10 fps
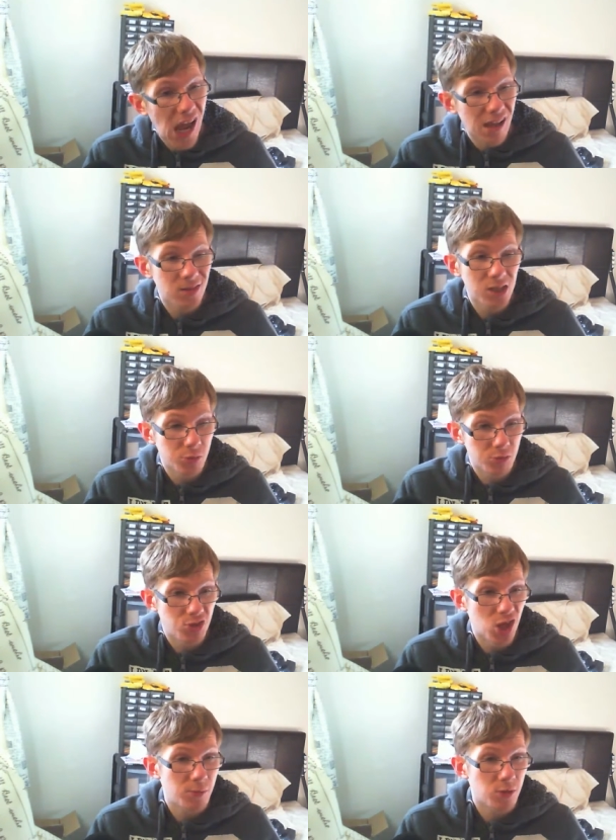and this was
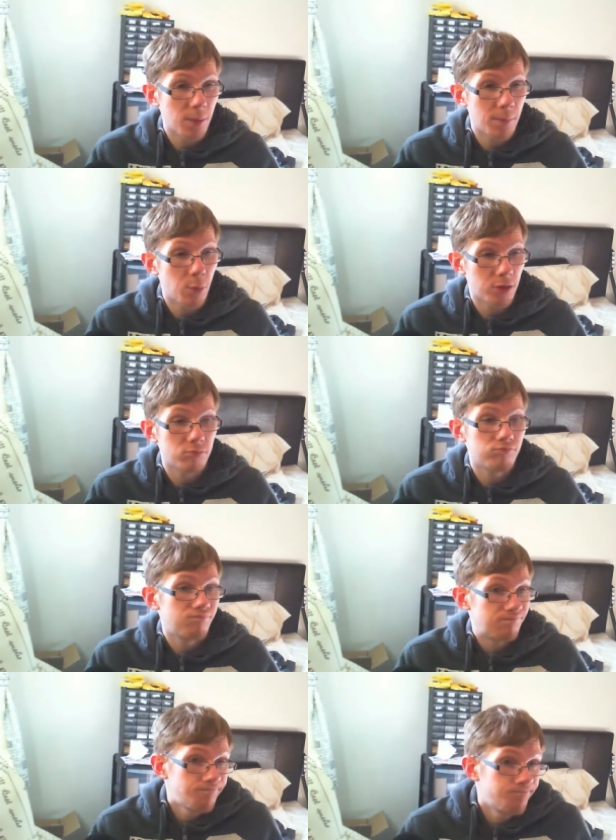cheap, so I bought it.
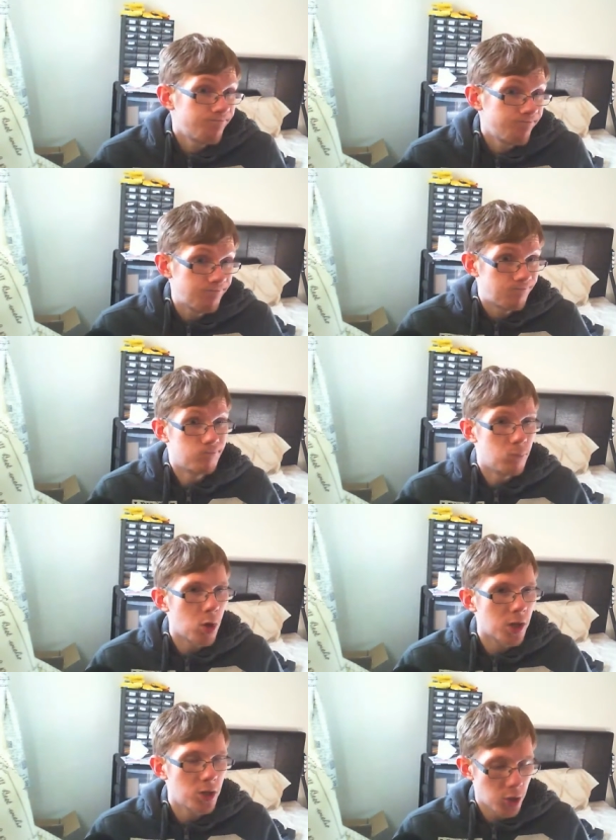
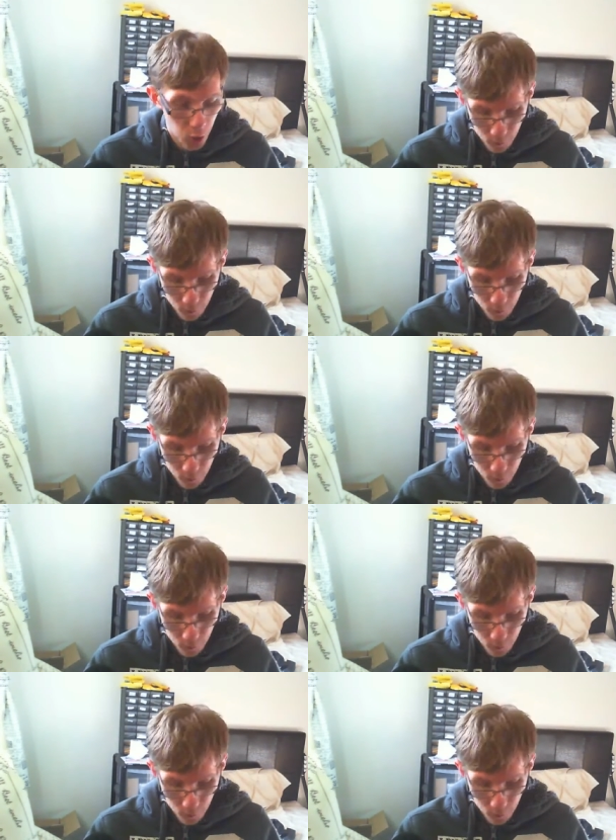What can you do?